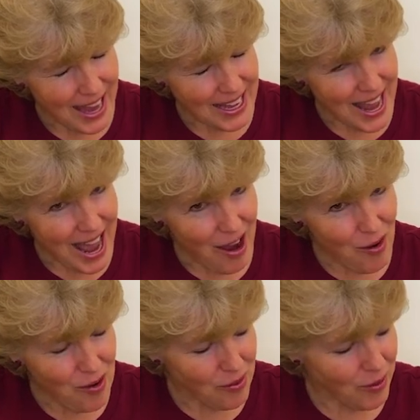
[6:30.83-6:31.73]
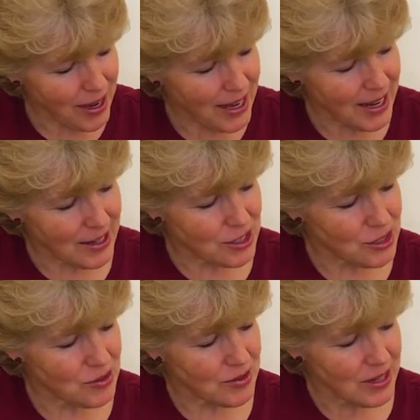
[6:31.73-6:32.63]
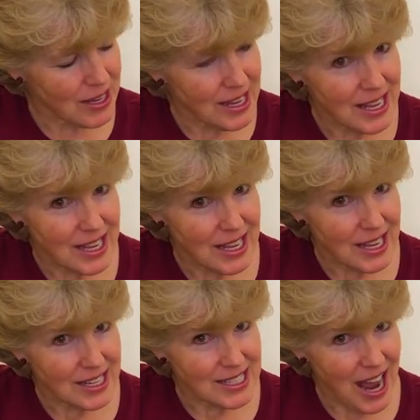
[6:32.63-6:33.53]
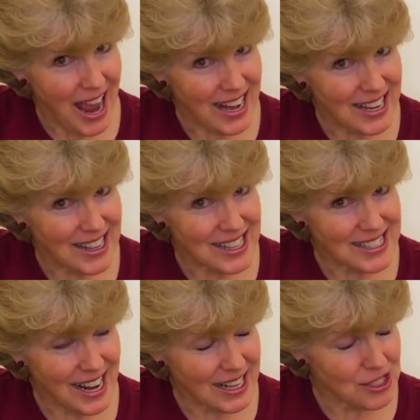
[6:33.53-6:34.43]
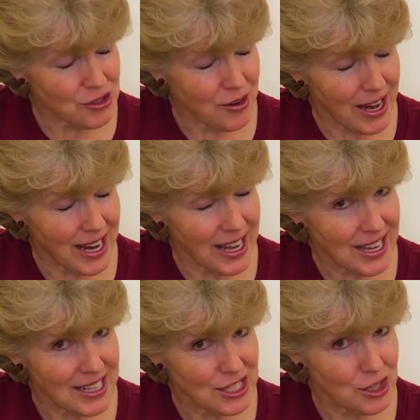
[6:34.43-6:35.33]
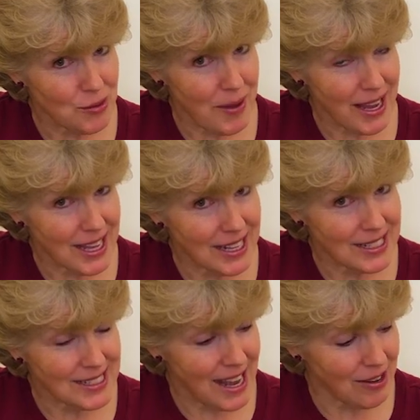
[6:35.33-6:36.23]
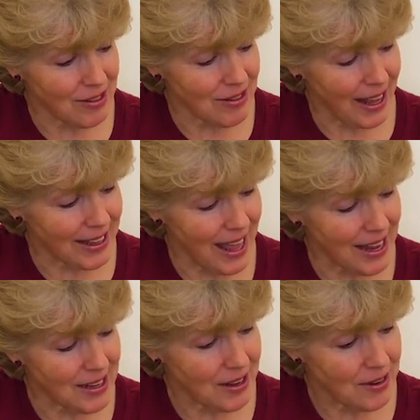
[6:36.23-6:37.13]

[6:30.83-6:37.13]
now we're going to tighten the 2nd string to make it sound like that.